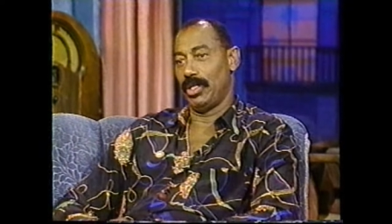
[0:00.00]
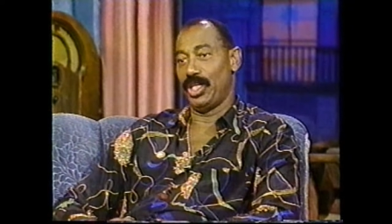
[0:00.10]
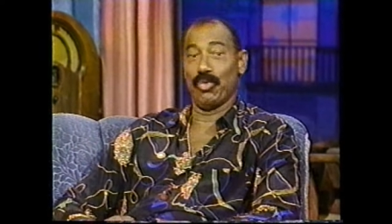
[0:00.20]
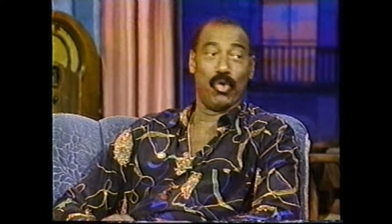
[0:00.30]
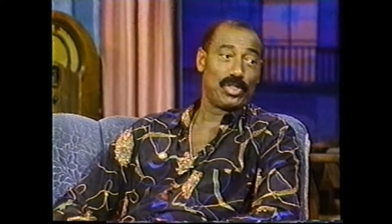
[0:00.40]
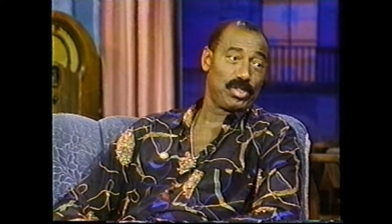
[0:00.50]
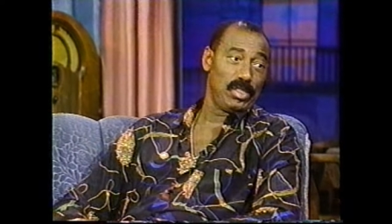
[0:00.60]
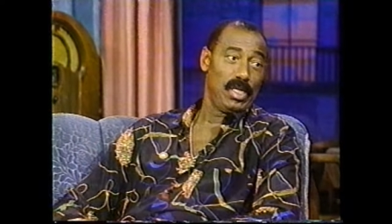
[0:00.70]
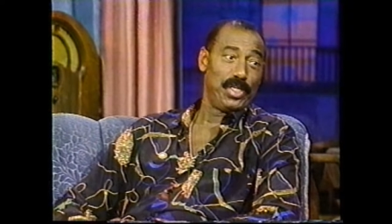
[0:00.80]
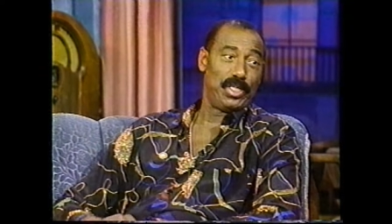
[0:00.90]
He wants
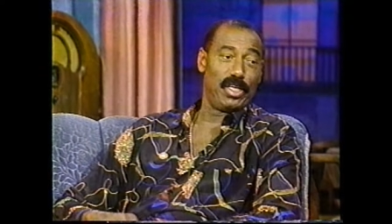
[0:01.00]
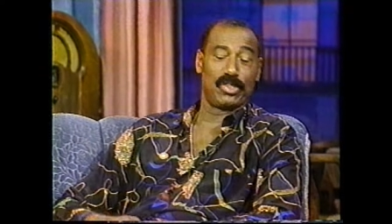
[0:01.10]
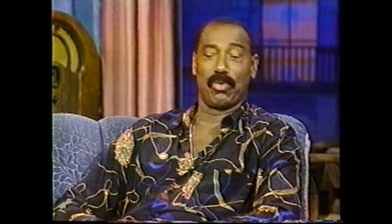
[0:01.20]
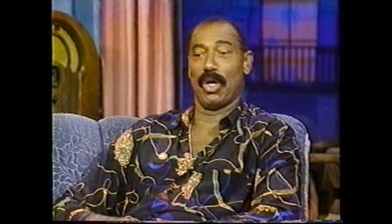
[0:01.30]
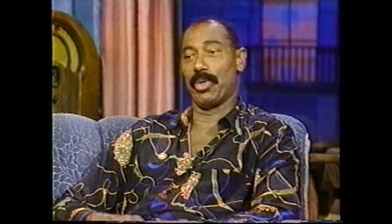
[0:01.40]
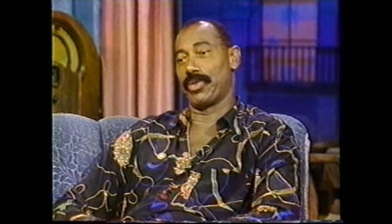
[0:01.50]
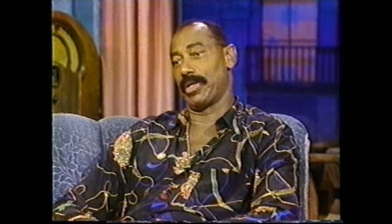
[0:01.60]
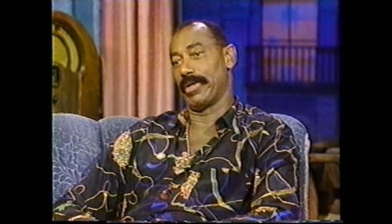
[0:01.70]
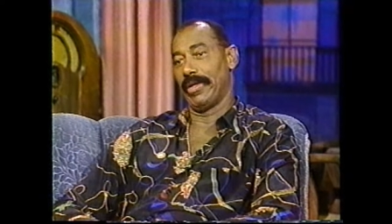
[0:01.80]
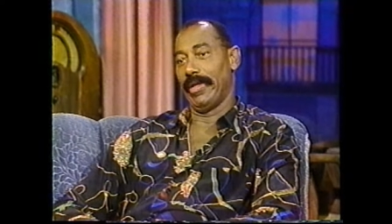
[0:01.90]
it, he does well with
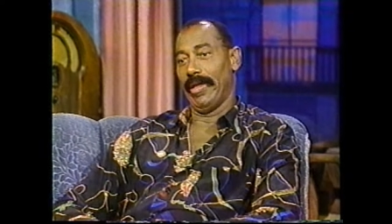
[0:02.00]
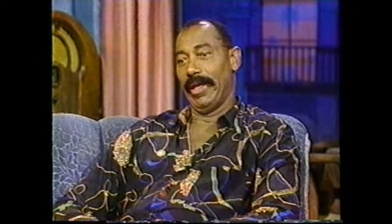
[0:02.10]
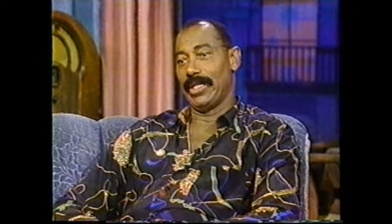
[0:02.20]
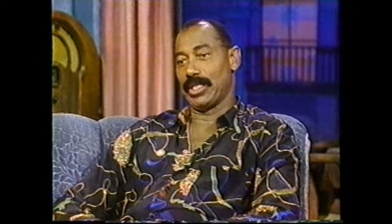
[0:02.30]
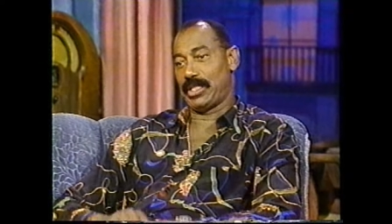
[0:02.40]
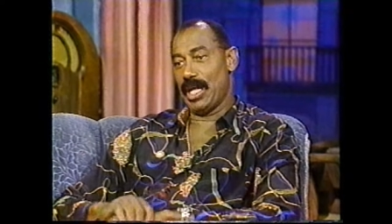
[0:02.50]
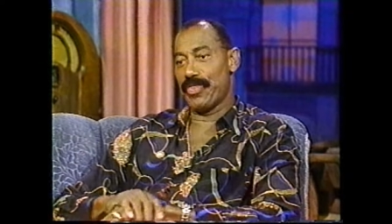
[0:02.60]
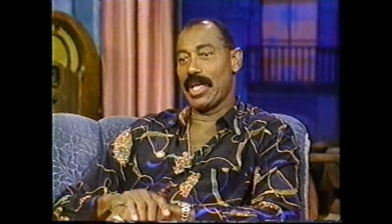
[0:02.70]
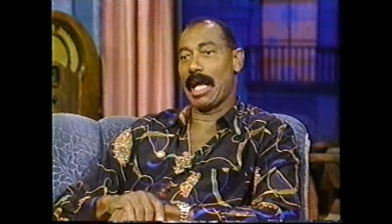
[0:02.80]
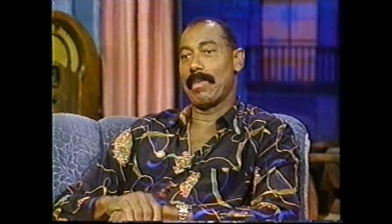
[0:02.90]
it. The
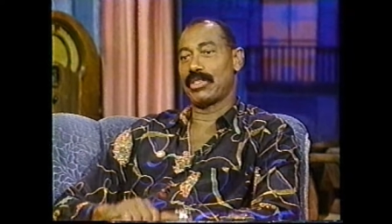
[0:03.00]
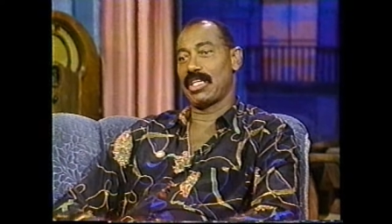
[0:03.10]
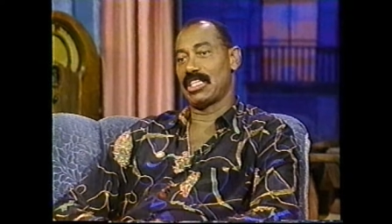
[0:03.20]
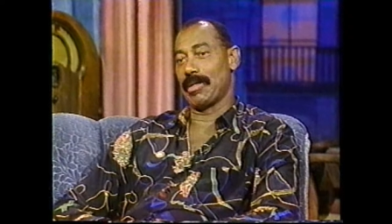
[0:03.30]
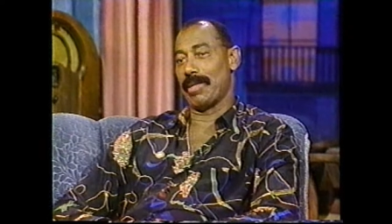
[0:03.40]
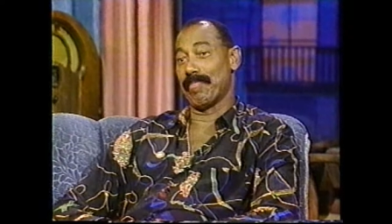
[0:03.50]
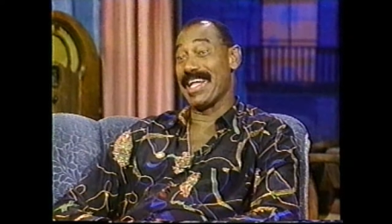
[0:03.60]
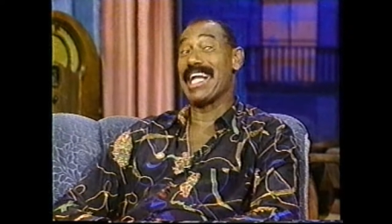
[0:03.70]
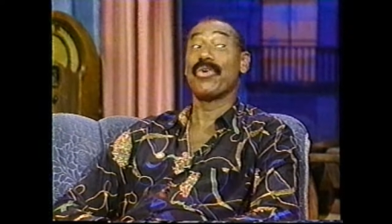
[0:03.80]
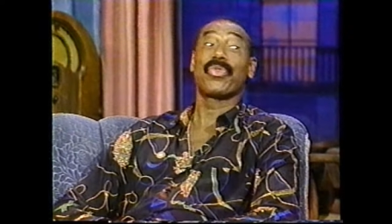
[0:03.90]
tenth thing I may say is that,
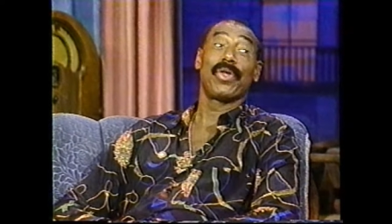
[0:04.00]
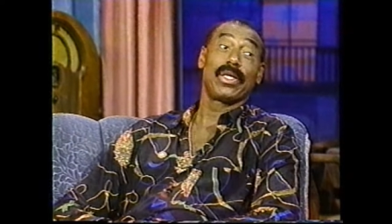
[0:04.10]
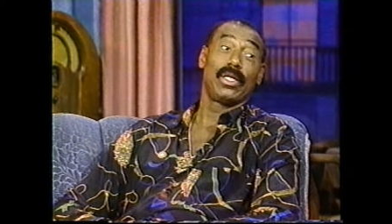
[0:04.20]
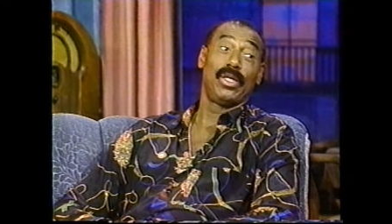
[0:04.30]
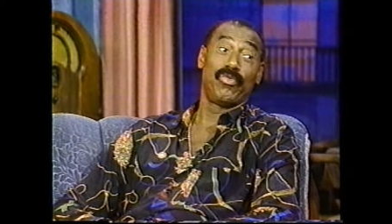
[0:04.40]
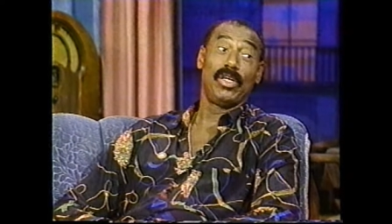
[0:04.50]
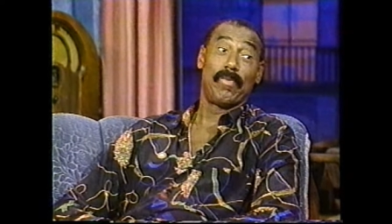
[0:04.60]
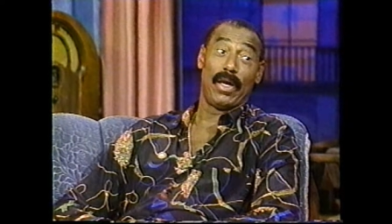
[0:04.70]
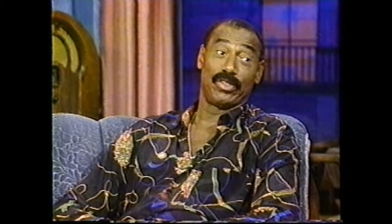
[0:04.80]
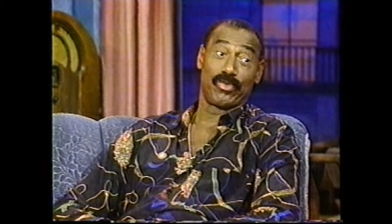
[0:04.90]
but I don't think he
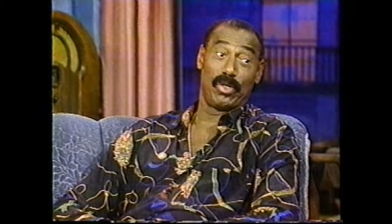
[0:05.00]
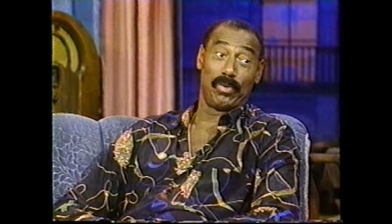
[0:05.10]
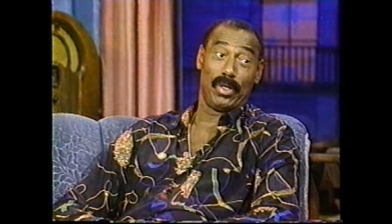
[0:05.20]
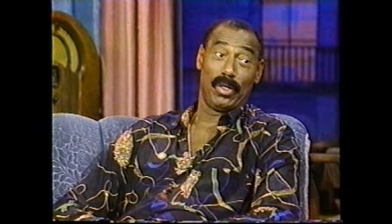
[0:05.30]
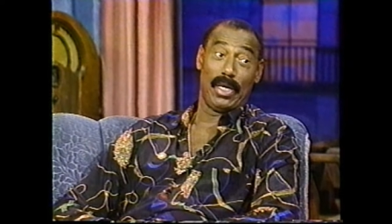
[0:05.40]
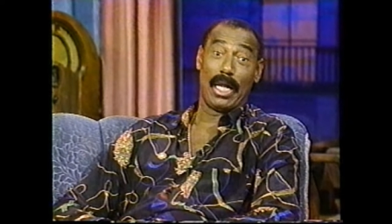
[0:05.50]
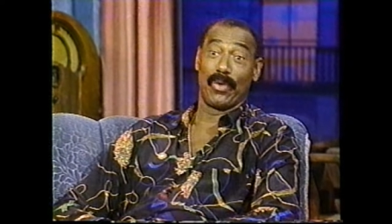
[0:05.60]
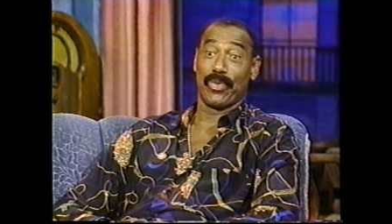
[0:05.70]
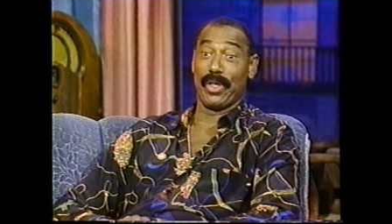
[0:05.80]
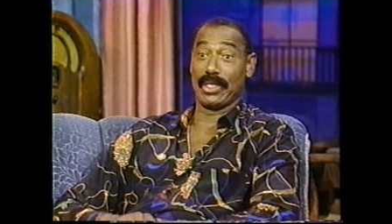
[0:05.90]
rebounds very well. I
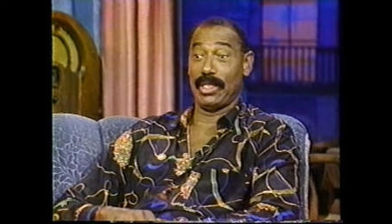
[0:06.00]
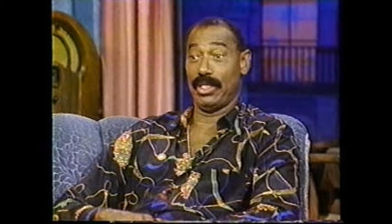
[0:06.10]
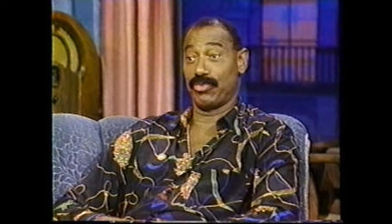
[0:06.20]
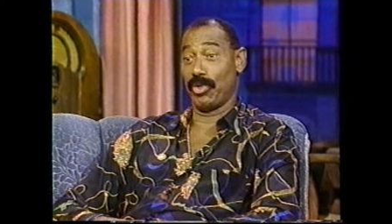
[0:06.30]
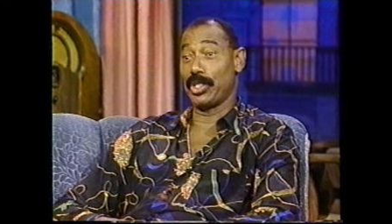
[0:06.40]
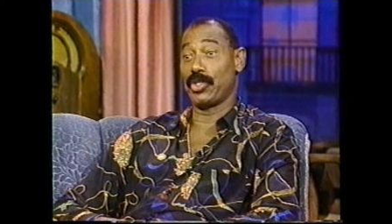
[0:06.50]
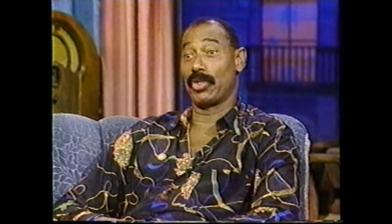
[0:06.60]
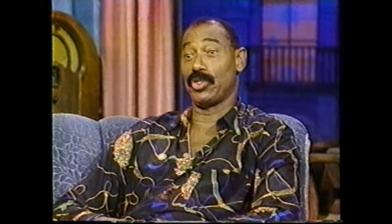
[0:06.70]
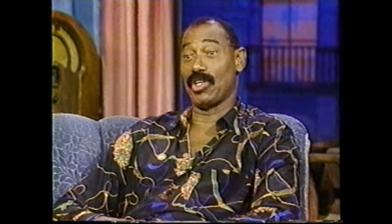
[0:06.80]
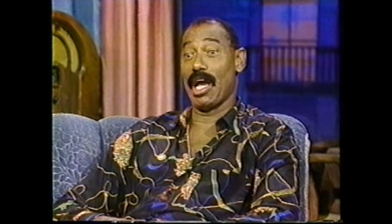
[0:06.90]
don't think he's really
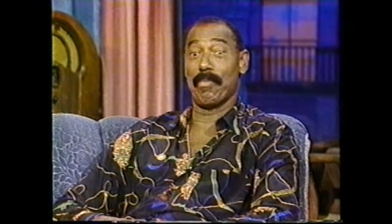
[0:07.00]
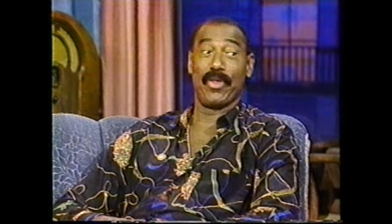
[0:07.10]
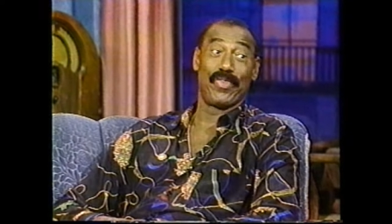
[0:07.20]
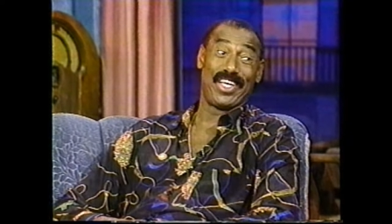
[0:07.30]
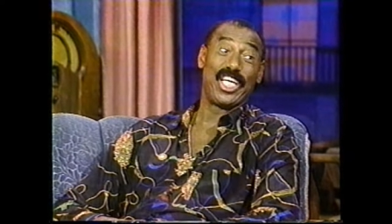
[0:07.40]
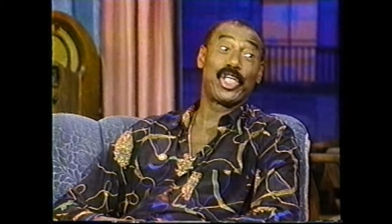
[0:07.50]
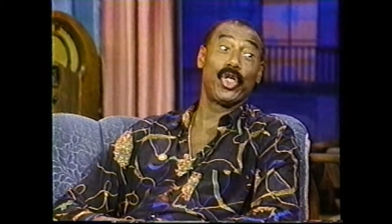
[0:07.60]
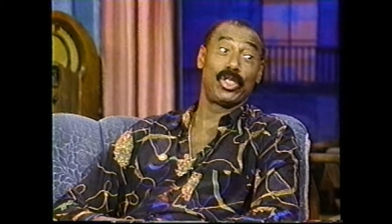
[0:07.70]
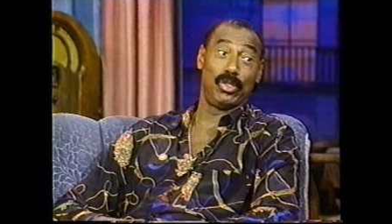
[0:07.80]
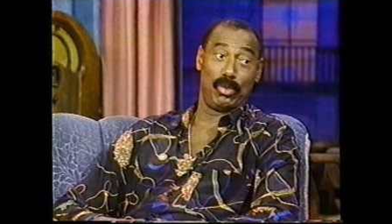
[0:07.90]
doing the job there that he
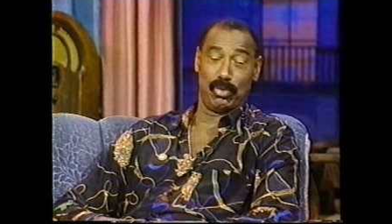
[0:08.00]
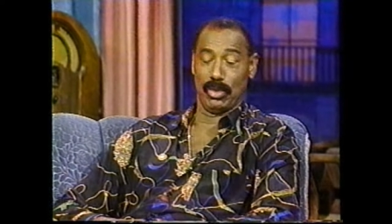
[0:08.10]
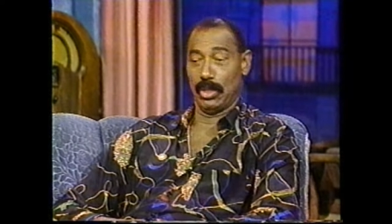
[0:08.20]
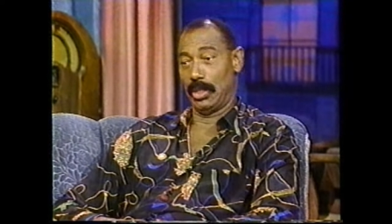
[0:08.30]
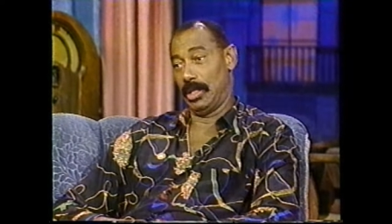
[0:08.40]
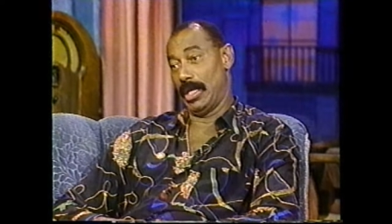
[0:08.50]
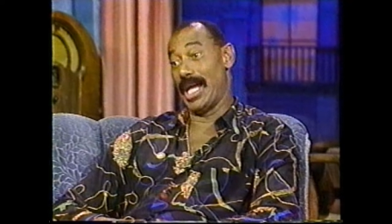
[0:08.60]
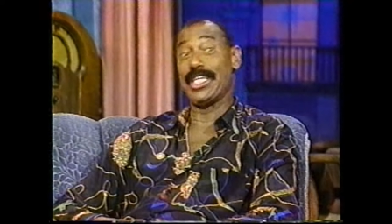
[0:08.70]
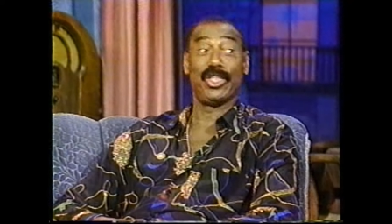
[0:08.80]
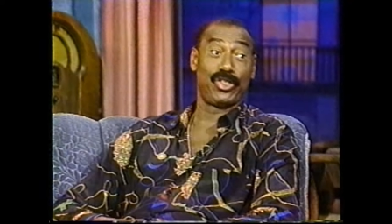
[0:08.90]
could do
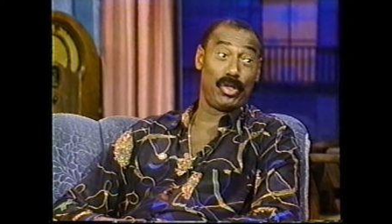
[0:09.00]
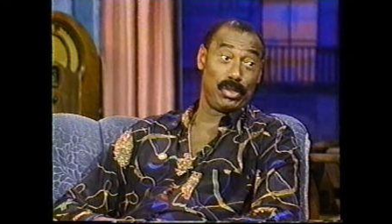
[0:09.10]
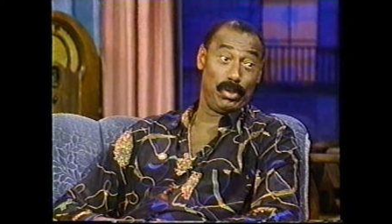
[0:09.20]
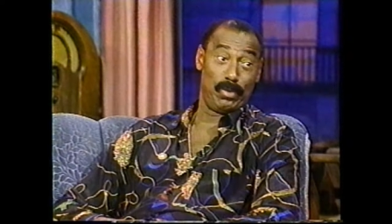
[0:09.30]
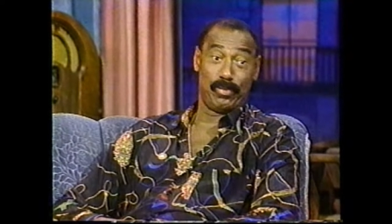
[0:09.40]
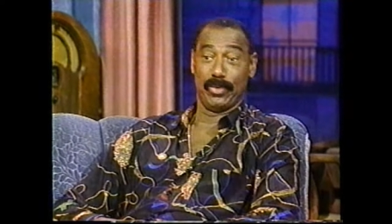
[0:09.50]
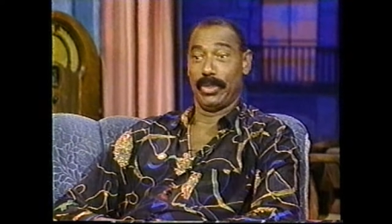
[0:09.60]
and he should do.